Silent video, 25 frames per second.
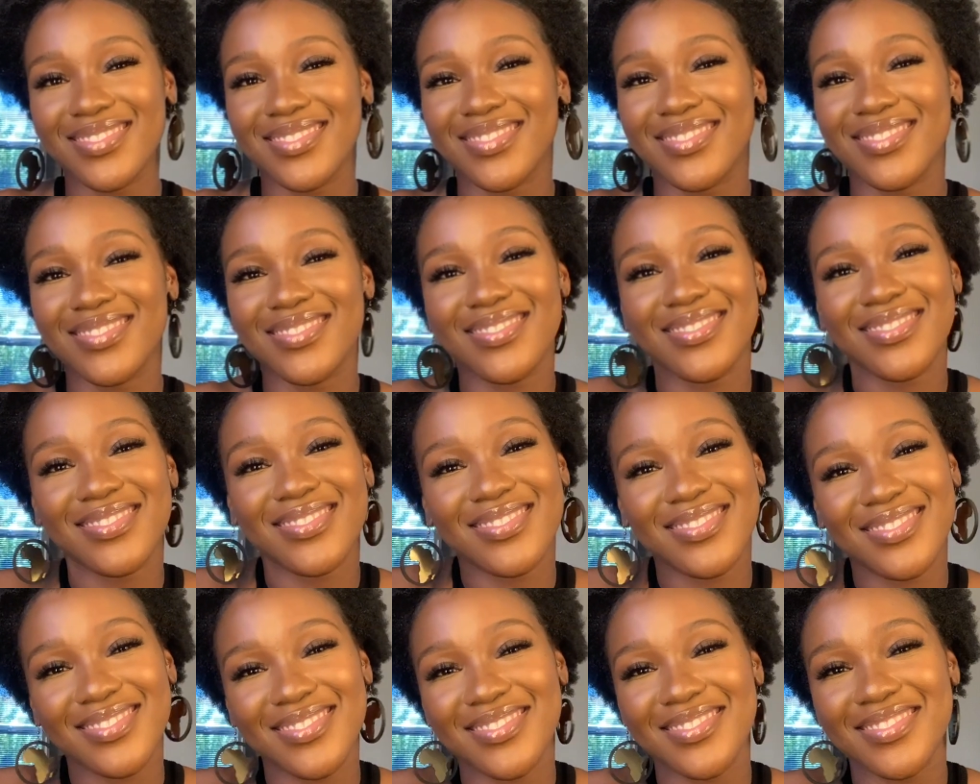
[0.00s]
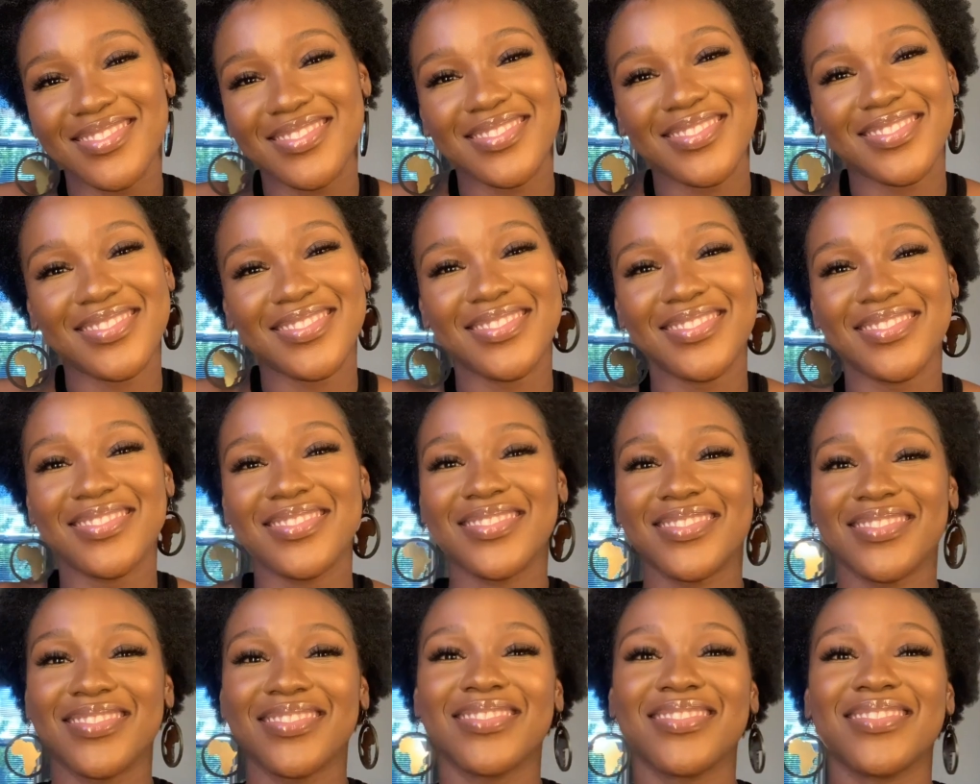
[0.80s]
go to the farm,
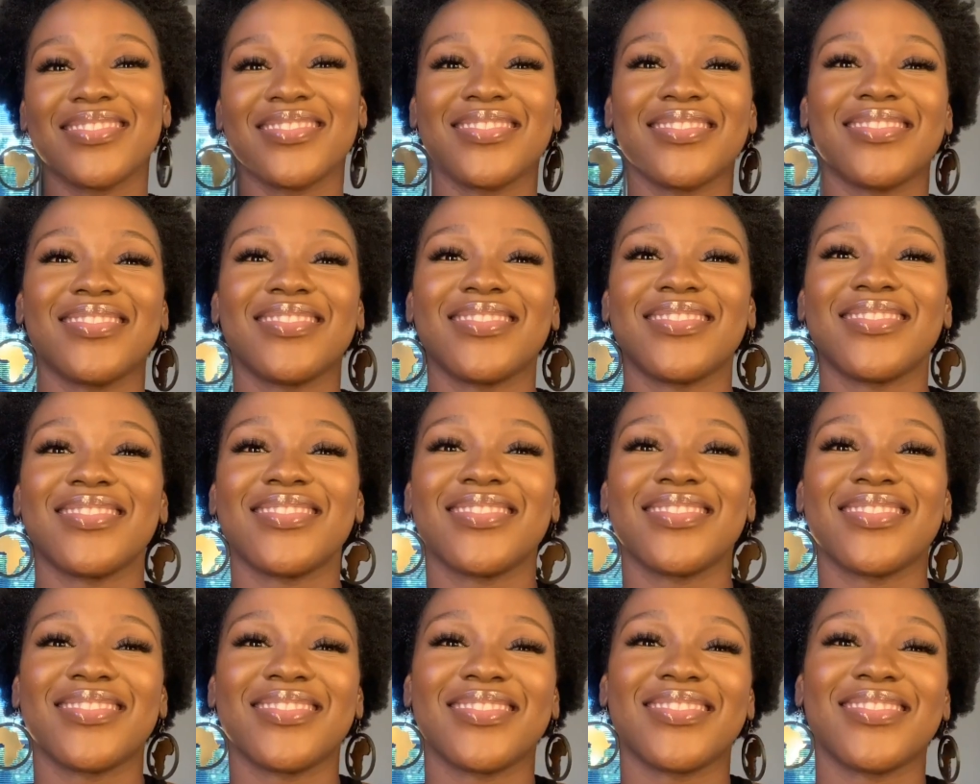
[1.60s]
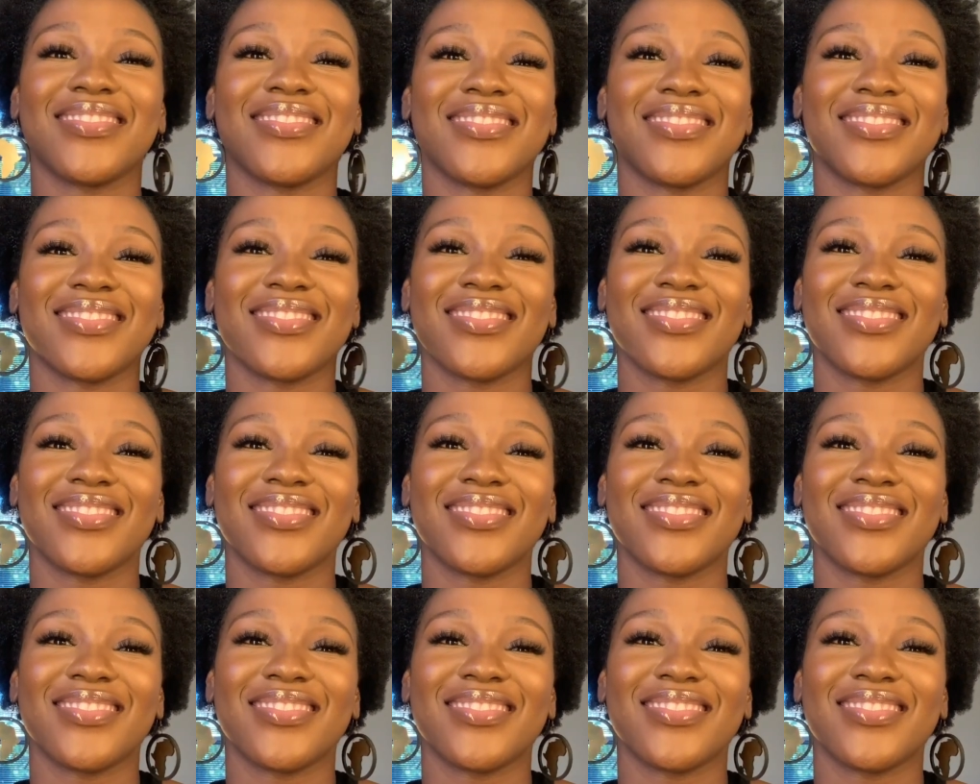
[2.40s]
harvest what you want to eat,